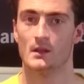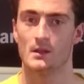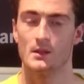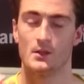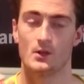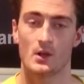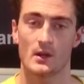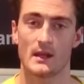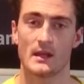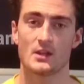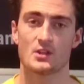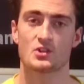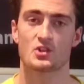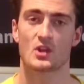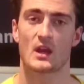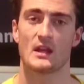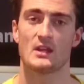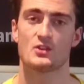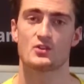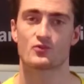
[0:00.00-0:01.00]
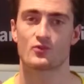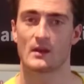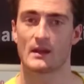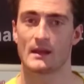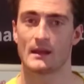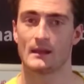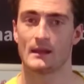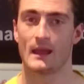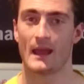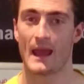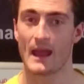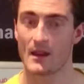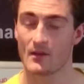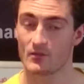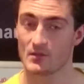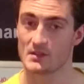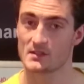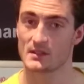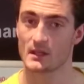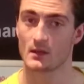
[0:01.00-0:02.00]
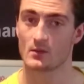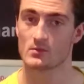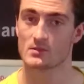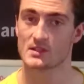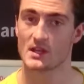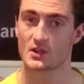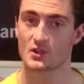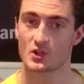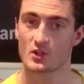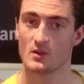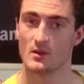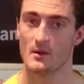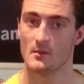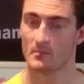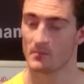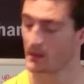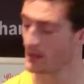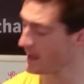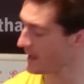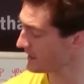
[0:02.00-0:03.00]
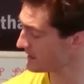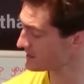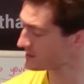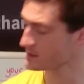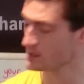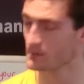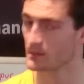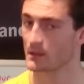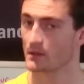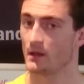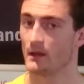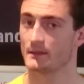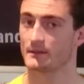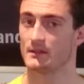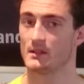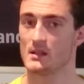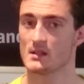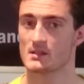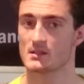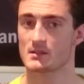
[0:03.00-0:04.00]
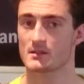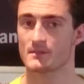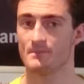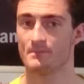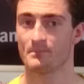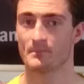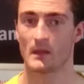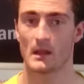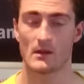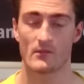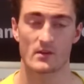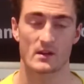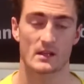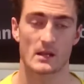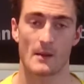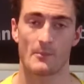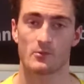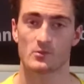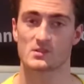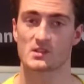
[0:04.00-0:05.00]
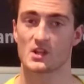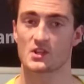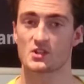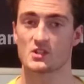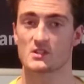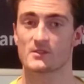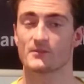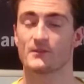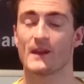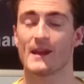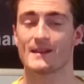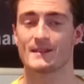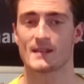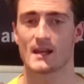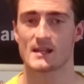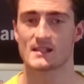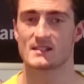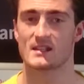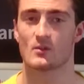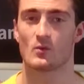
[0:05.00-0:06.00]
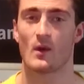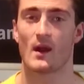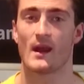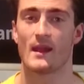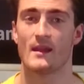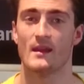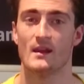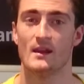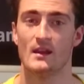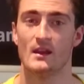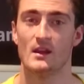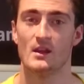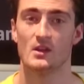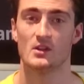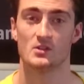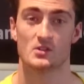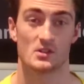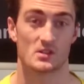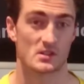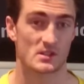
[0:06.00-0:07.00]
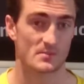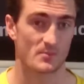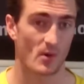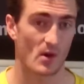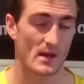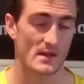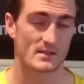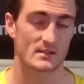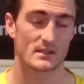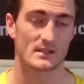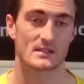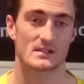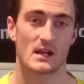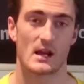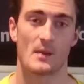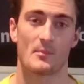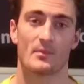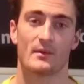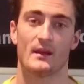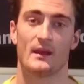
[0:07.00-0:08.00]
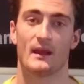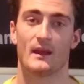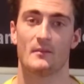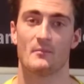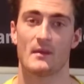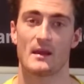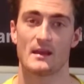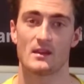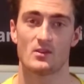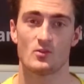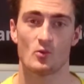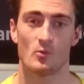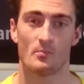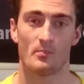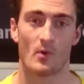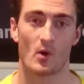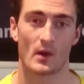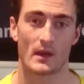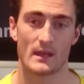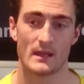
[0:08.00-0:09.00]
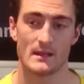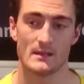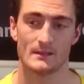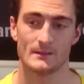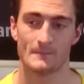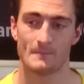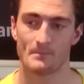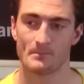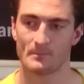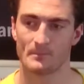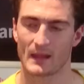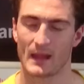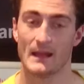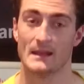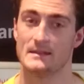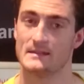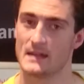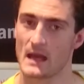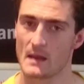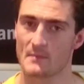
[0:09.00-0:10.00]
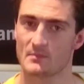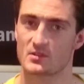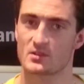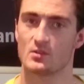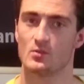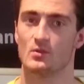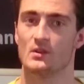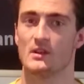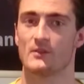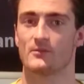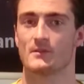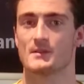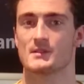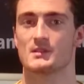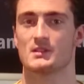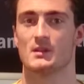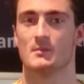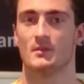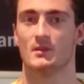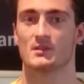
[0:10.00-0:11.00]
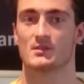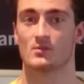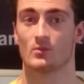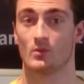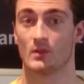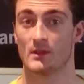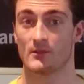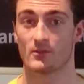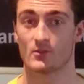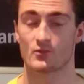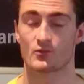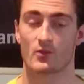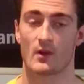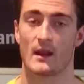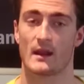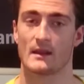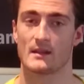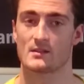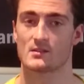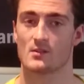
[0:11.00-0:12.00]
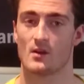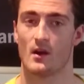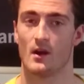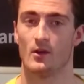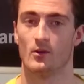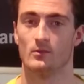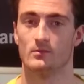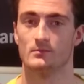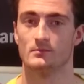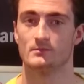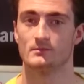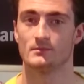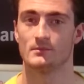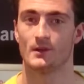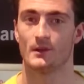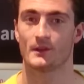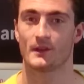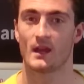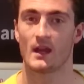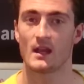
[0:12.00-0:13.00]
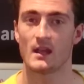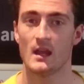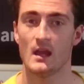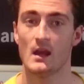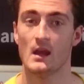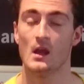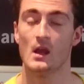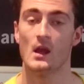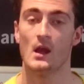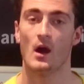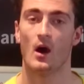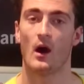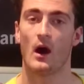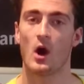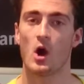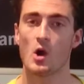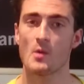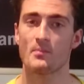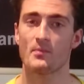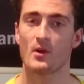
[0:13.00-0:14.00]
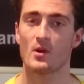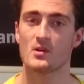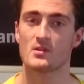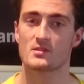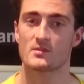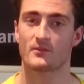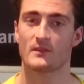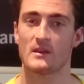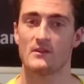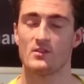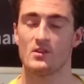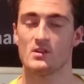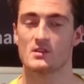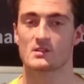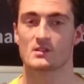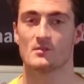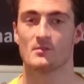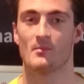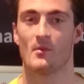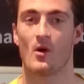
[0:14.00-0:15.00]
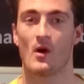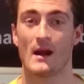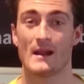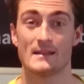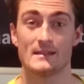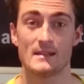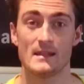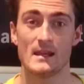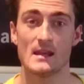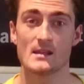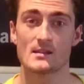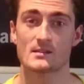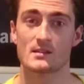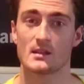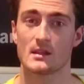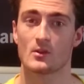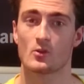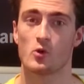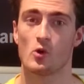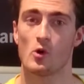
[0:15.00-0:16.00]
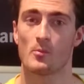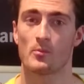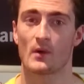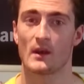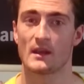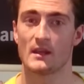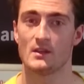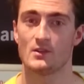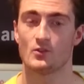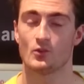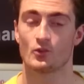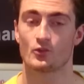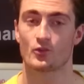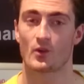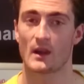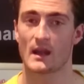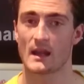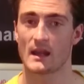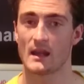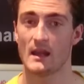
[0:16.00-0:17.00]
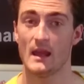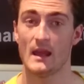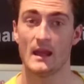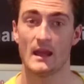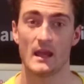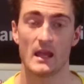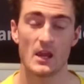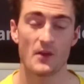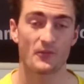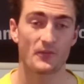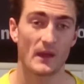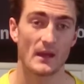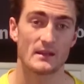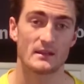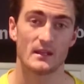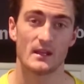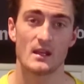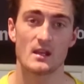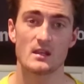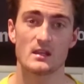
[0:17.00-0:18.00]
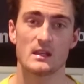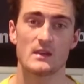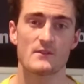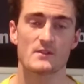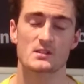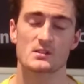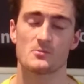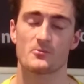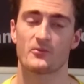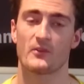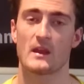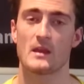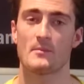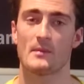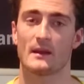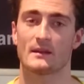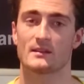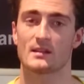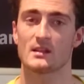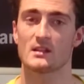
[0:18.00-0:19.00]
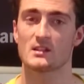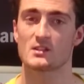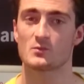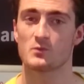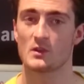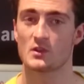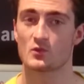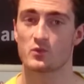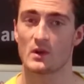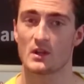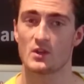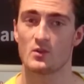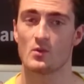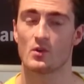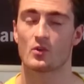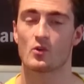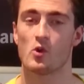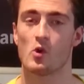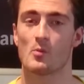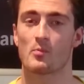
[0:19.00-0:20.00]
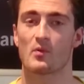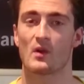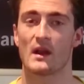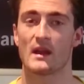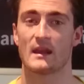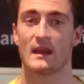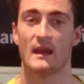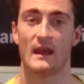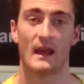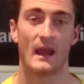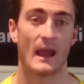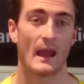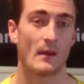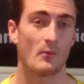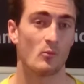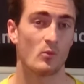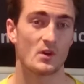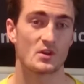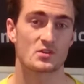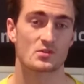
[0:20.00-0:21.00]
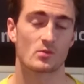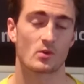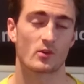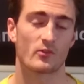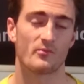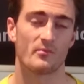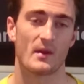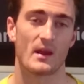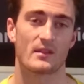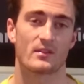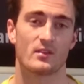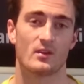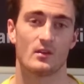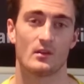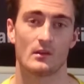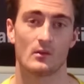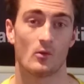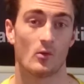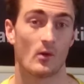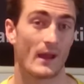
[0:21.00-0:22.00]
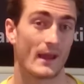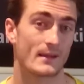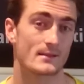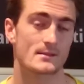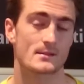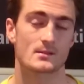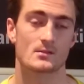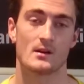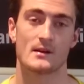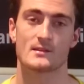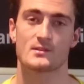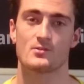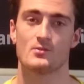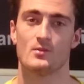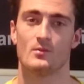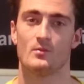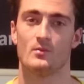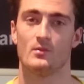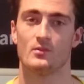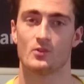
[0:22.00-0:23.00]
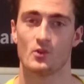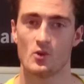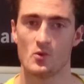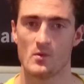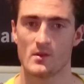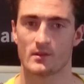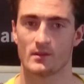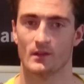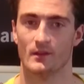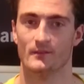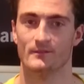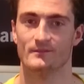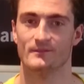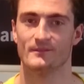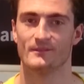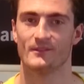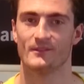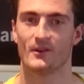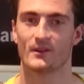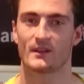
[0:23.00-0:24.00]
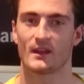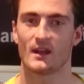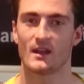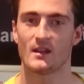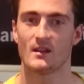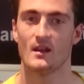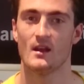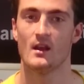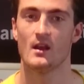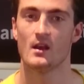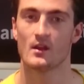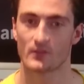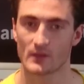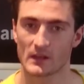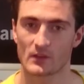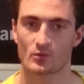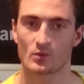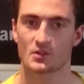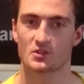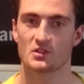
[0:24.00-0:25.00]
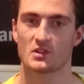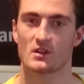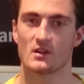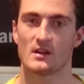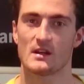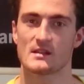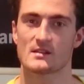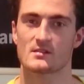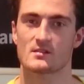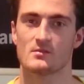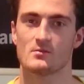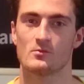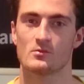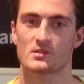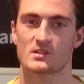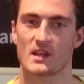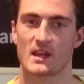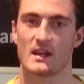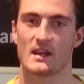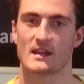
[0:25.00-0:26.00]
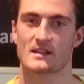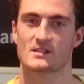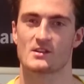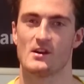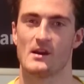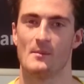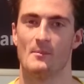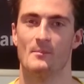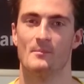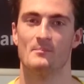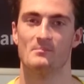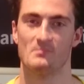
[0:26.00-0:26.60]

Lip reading: You don't need to change training every single session, but adding something like this every couple of sessions is a fantastic way to spice things up and make your body adapt to a different stimulus or a different training style. Okay? I hope those have given you some ideas to incorporate into your training. If they did, give us some feedback. Tell us which one you incorporate and which sort of method or exercise you do with it. Okay? Thanks for watching, guys. We'll see you next time.